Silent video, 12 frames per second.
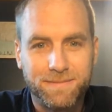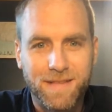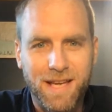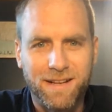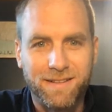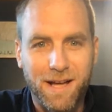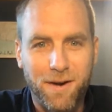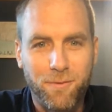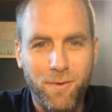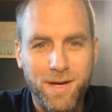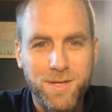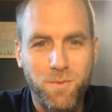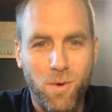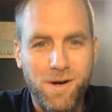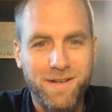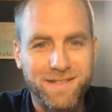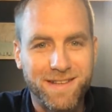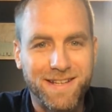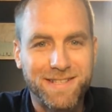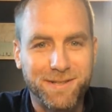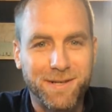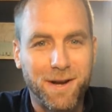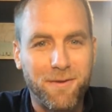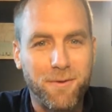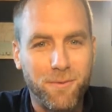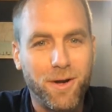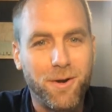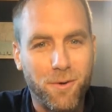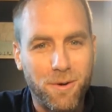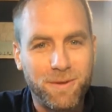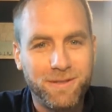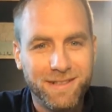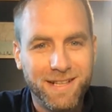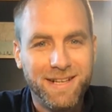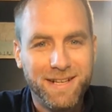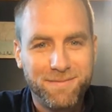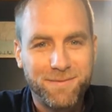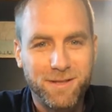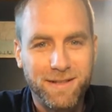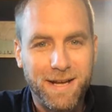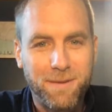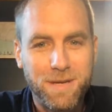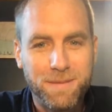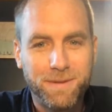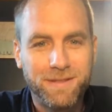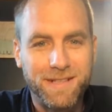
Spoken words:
in a lot of ways, work is like still kind of the one normal for a lot of people.